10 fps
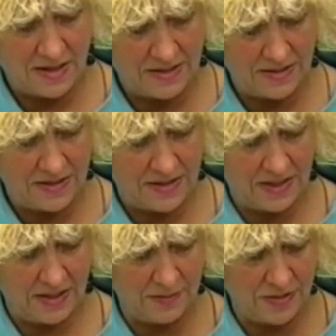and
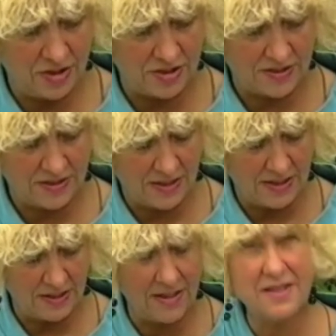he was just
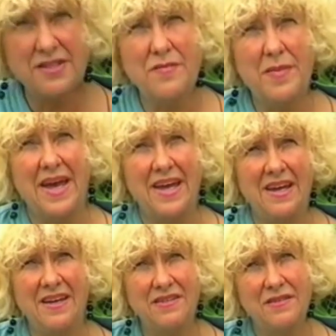in a lot of
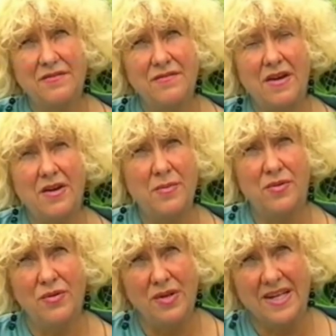pain and very
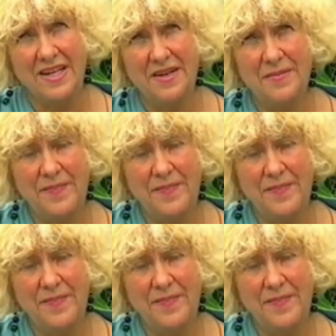poorly.